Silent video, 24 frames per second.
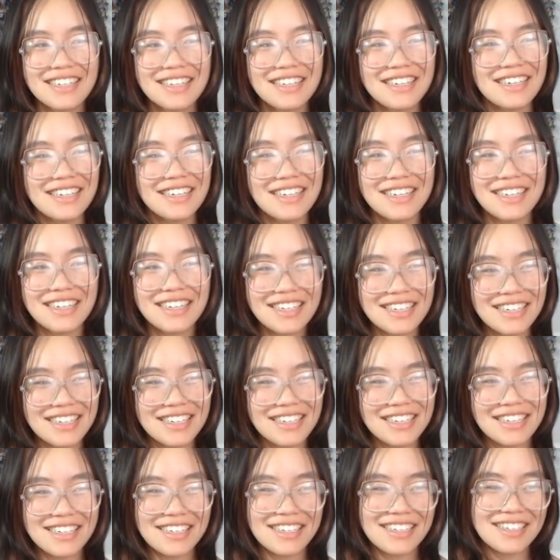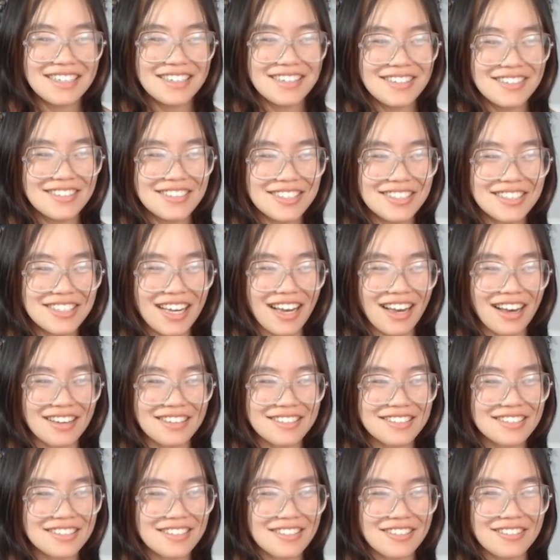so yeah,
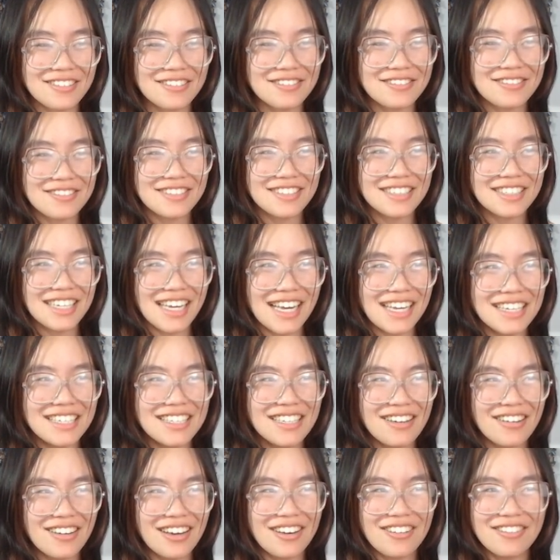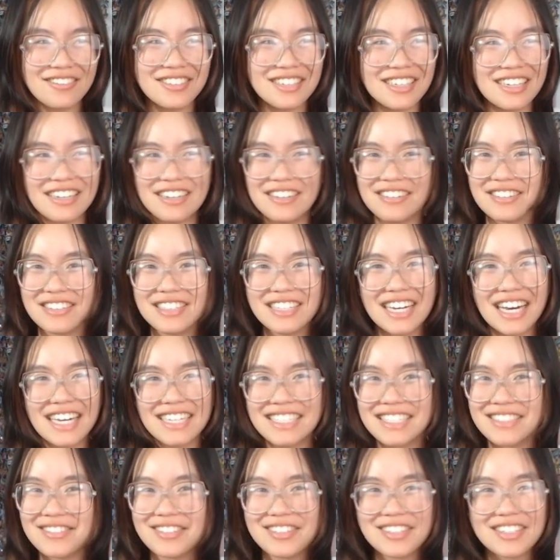so, and yeah, I don't know. I
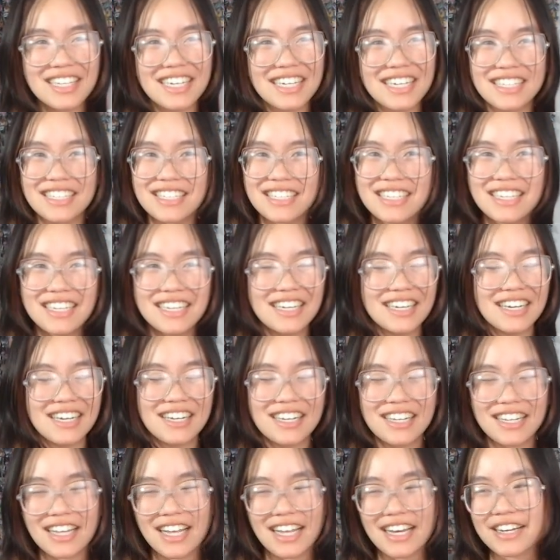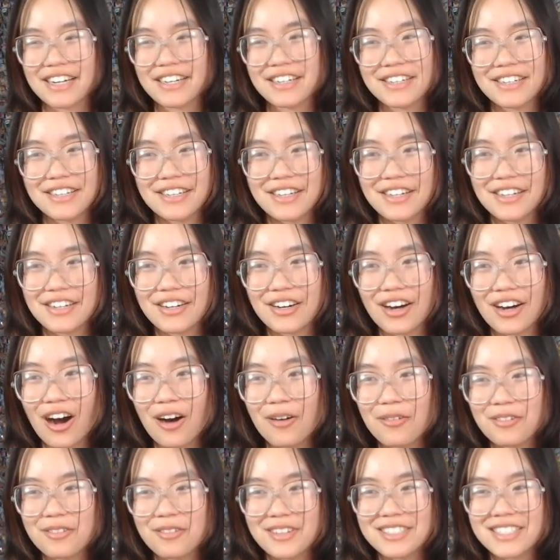just feel like
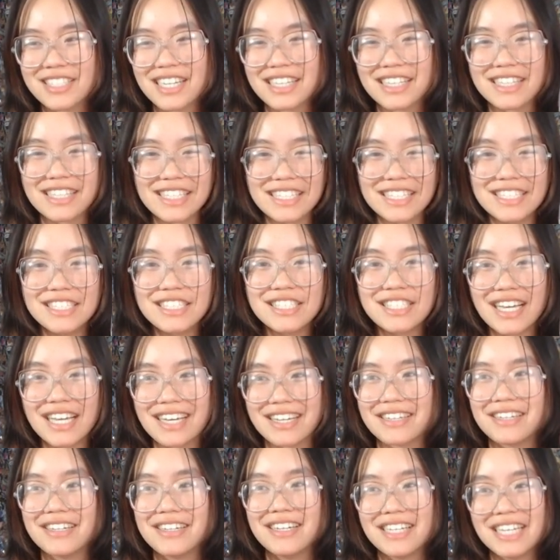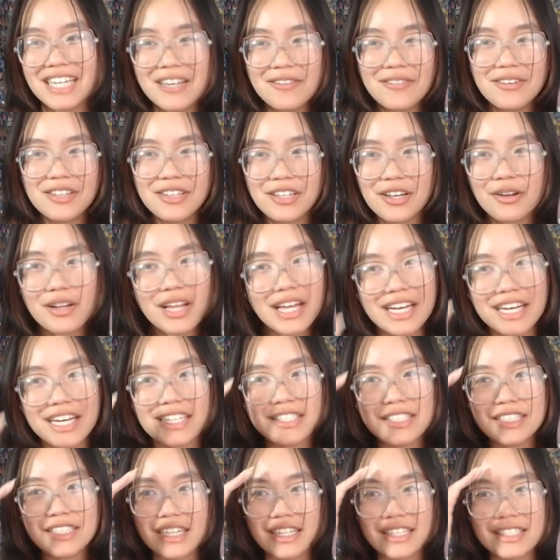compliments like these, like, even though like
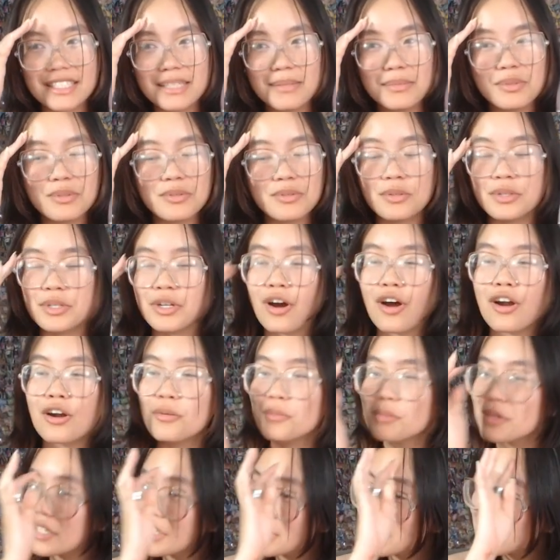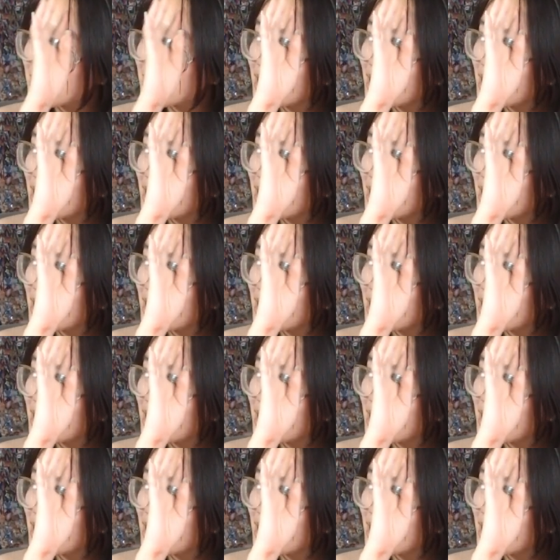it's like seems really harmless,